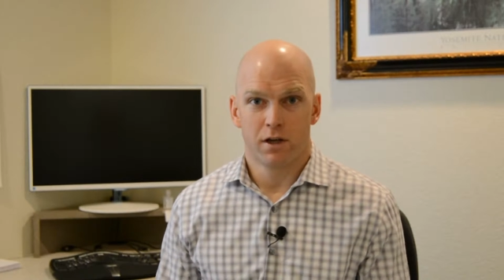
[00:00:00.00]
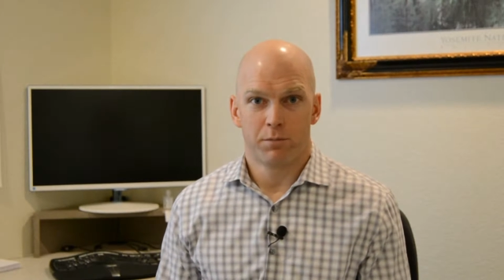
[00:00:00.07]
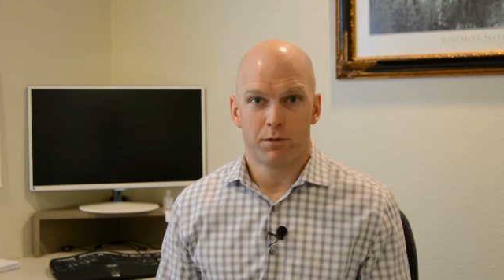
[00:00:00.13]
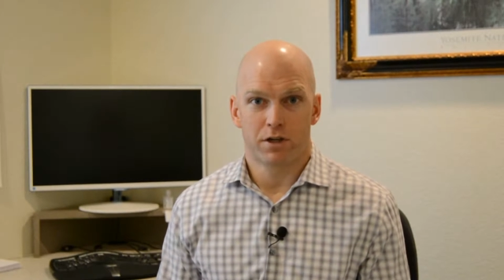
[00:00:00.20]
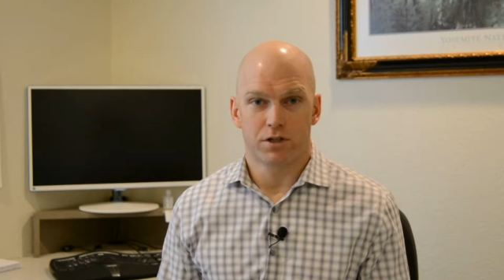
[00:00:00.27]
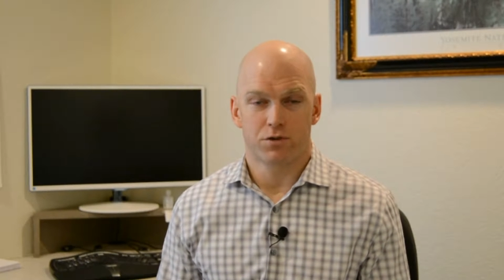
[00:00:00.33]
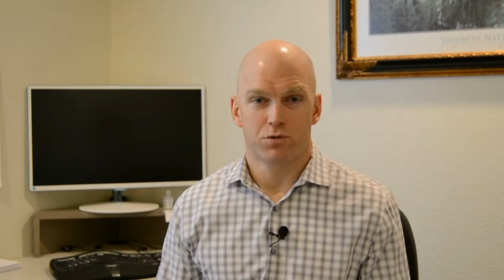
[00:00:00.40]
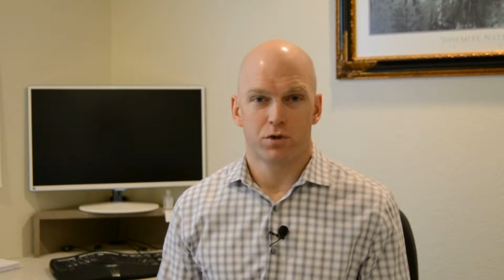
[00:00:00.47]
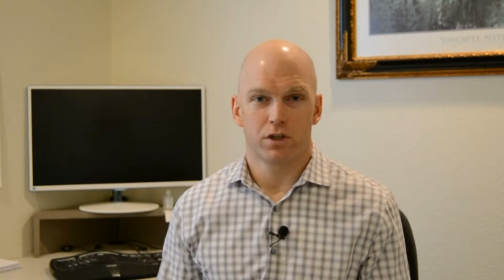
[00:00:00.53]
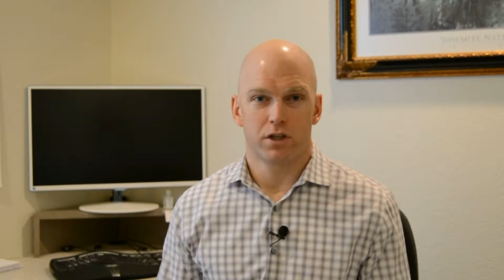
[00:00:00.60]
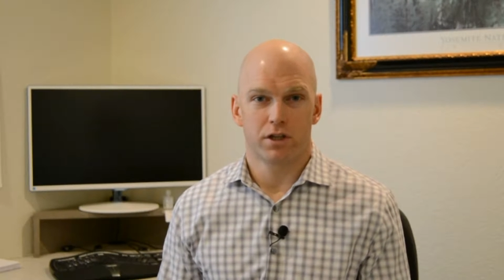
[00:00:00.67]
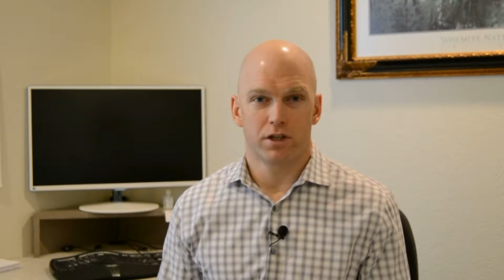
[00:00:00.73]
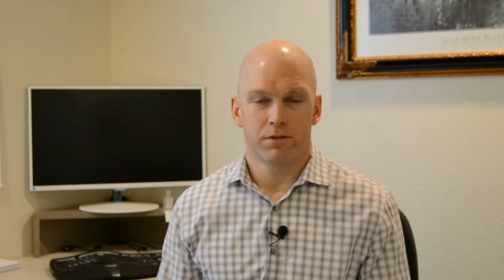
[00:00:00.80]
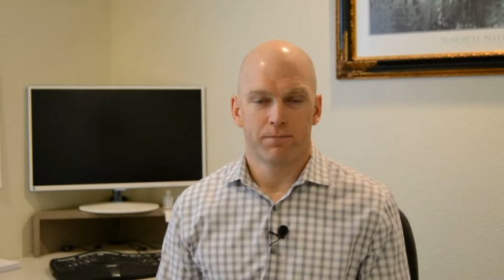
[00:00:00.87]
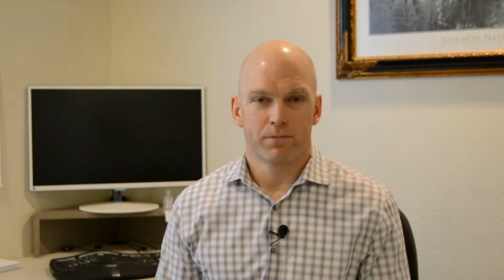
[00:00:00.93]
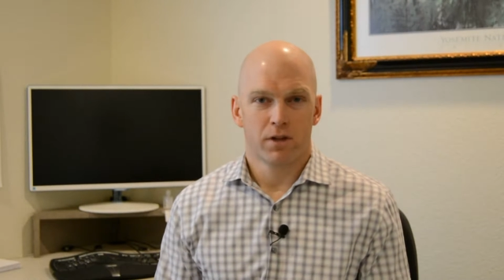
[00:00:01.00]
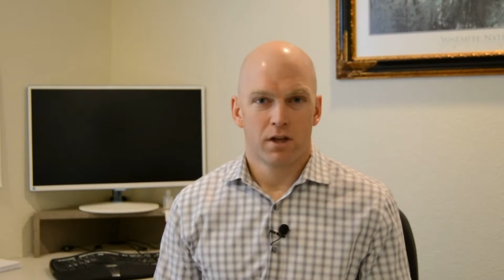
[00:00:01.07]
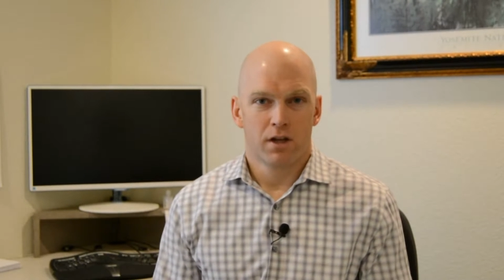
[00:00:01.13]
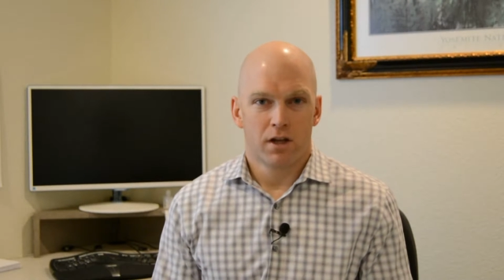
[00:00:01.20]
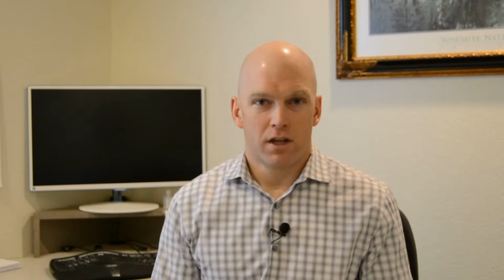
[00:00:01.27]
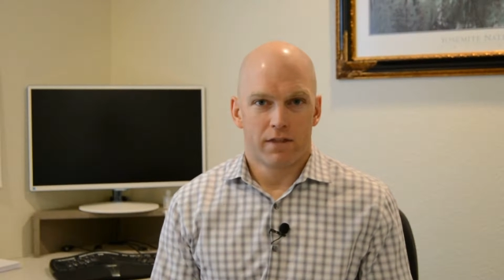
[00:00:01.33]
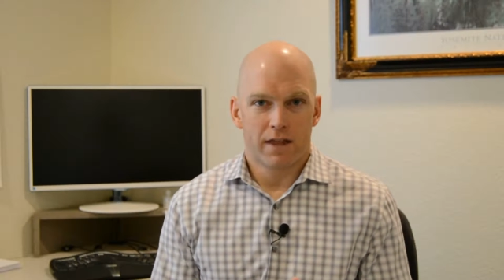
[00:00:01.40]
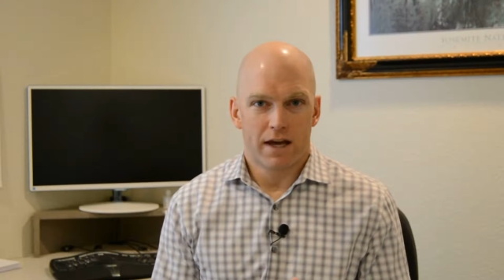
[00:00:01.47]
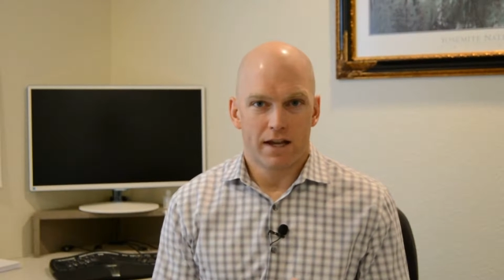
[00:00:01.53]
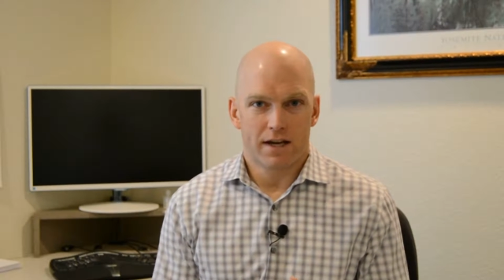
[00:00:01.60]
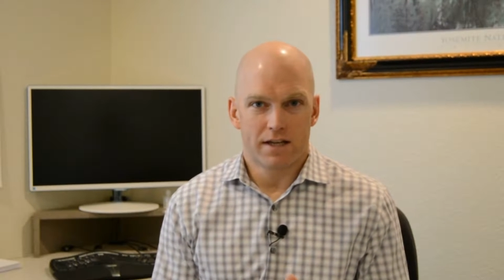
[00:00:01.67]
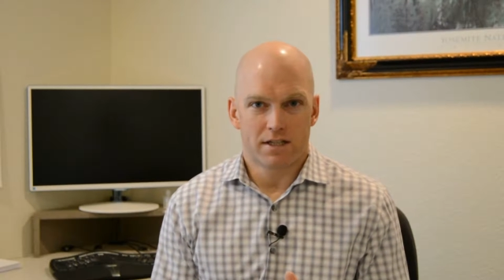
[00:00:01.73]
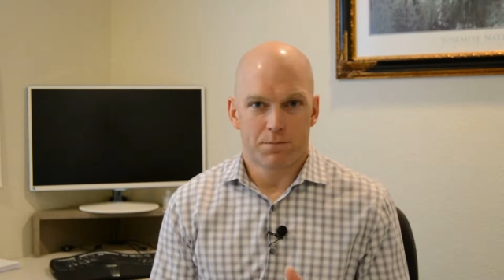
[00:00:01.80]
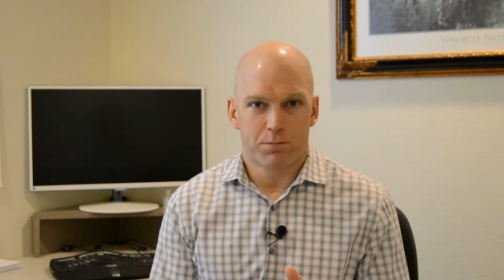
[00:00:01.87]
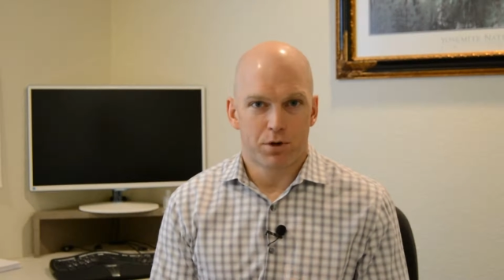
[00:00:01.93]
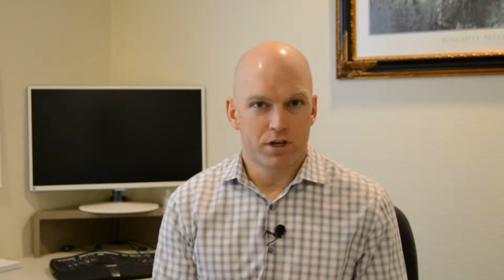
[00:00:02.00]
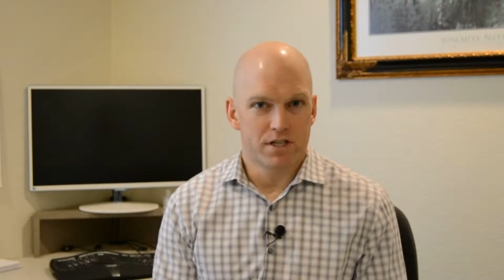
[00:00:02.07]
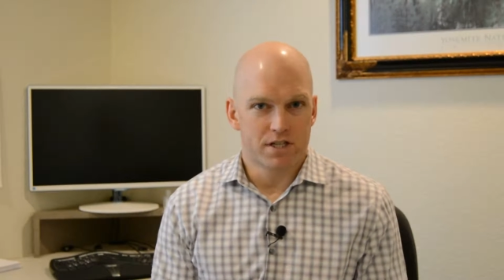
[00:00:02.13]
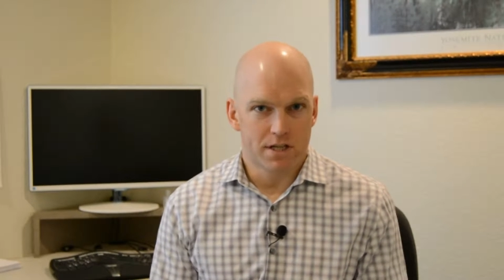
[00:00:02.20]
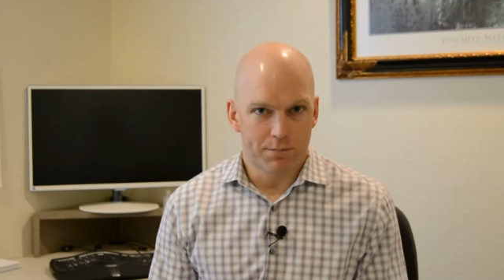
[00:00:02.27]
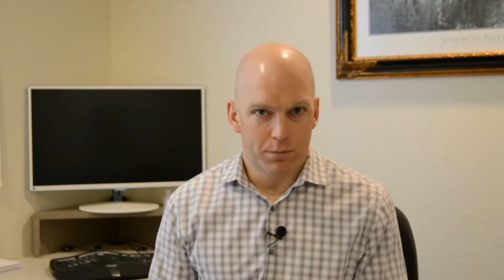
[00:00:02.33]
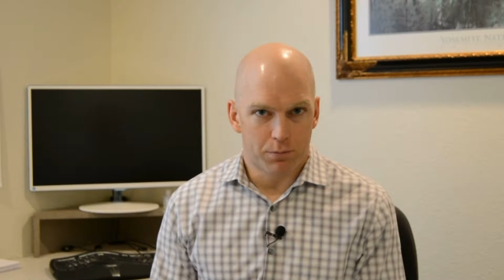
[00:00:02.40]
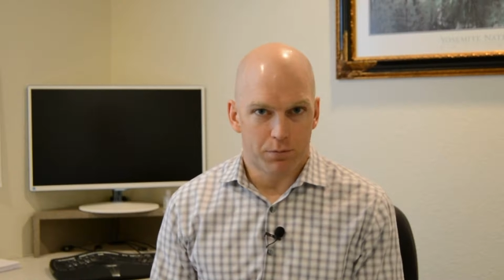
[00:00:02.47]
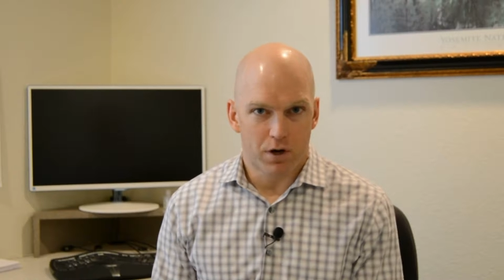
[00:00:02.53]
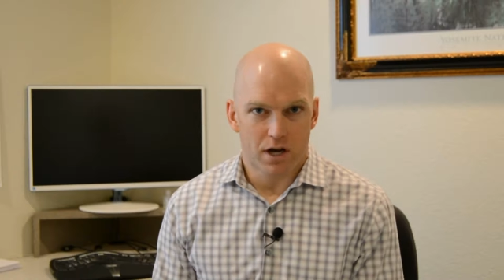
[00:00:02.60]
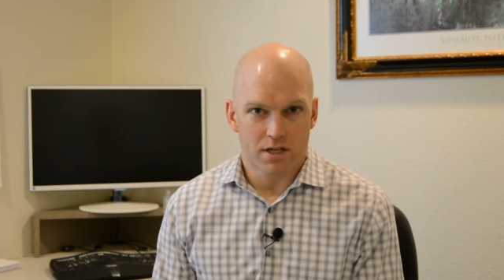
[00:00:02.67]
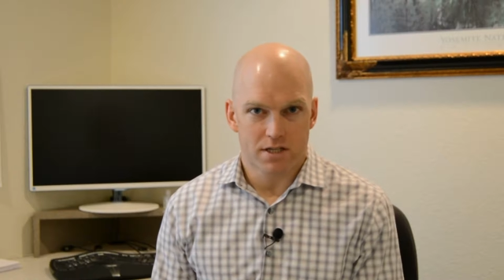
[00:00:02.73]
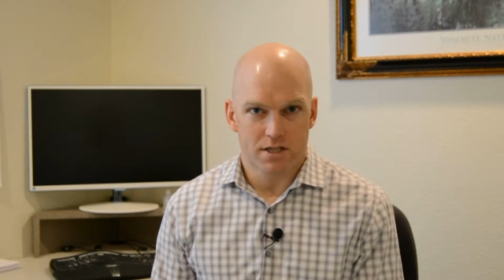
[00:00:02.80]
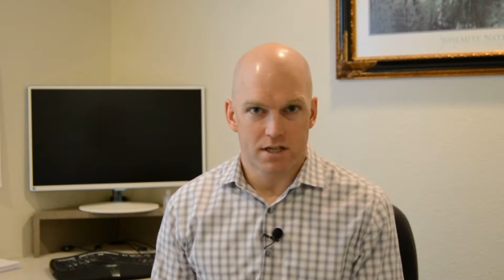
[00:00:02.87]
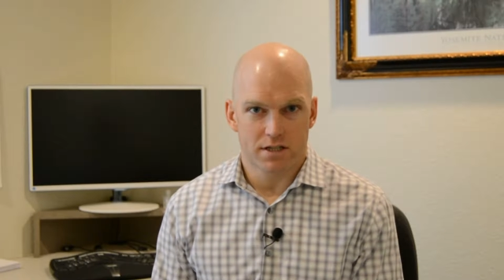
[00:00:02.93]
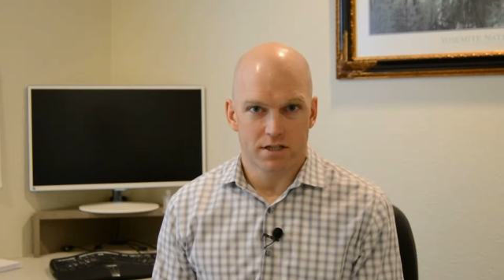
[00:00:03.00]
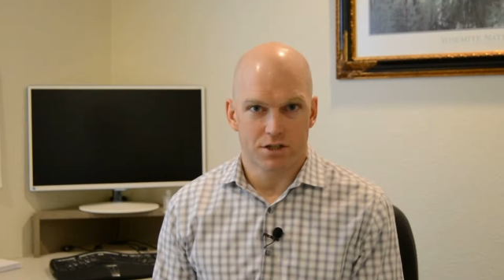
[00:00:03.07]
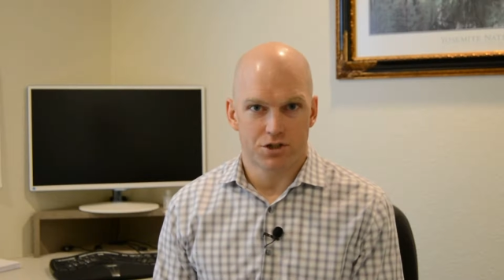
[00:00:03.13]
because really that is a pretty simple process.